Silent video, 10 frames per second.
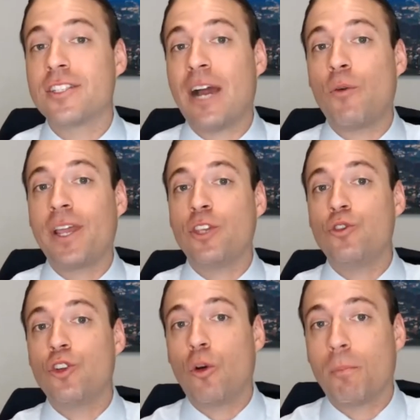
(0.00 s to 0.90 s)
That way you
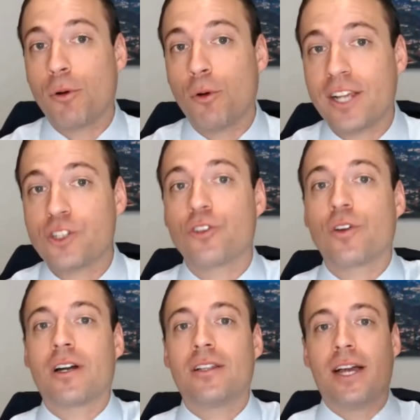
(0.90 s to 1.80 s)
don't pressure a
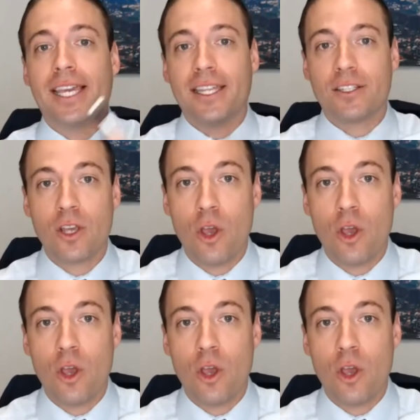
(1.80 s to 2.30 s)
client